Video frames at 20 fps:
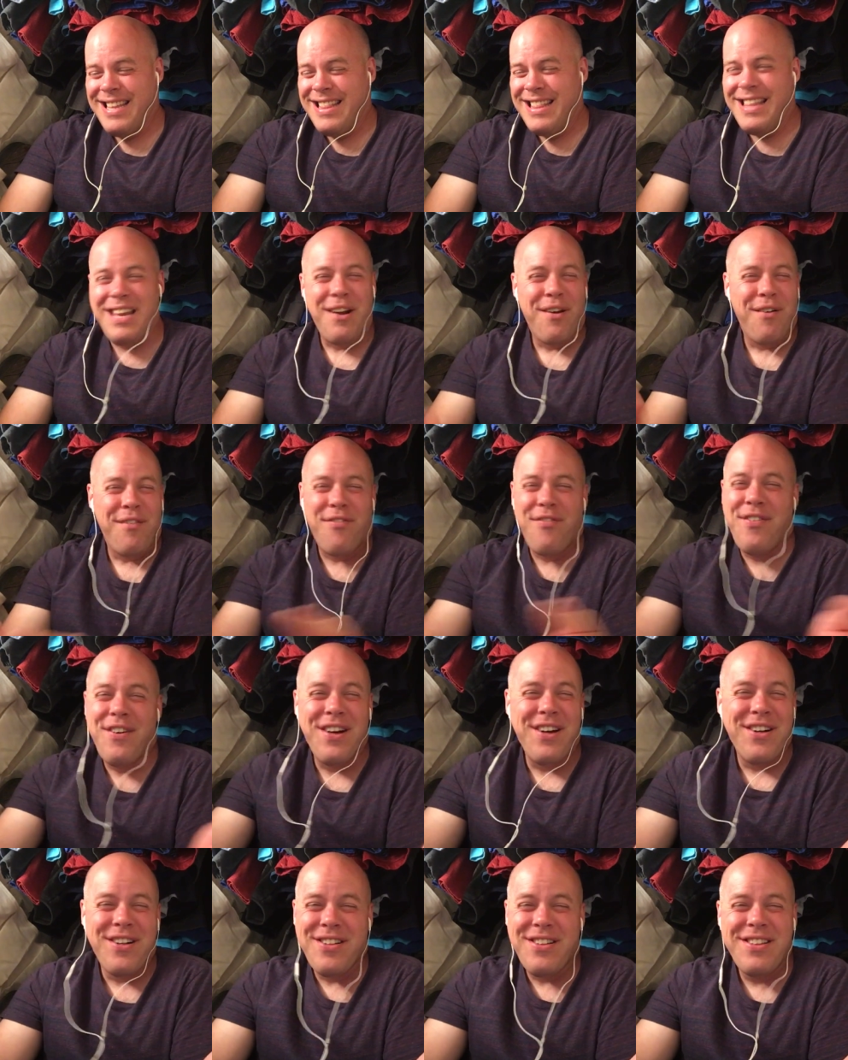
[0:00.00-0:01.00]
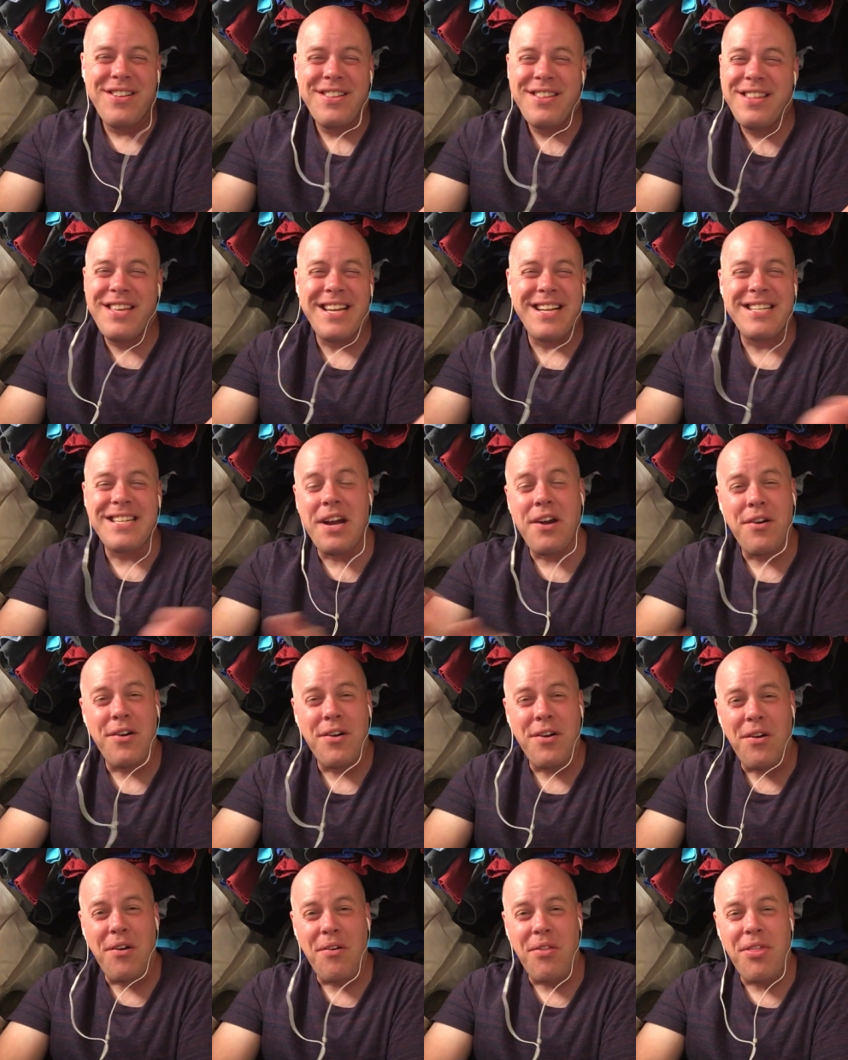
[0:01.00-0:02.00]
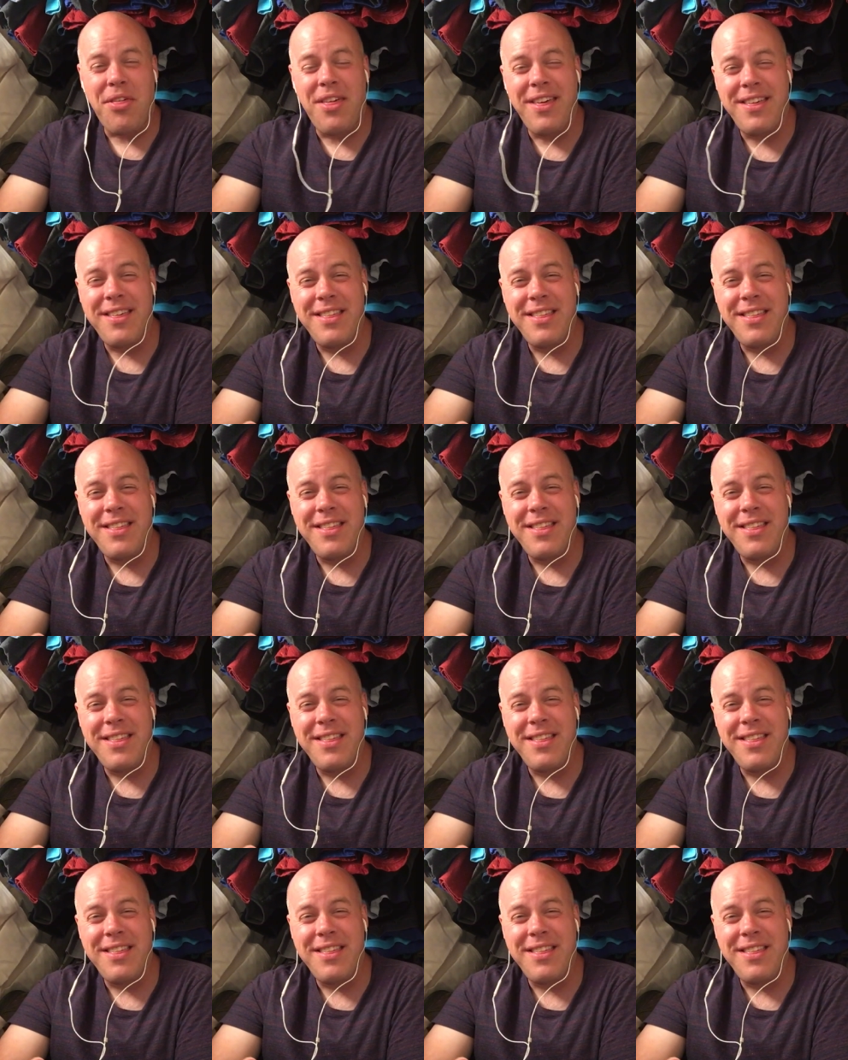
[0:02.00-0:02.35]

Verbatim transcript: they don't fill the entire earth.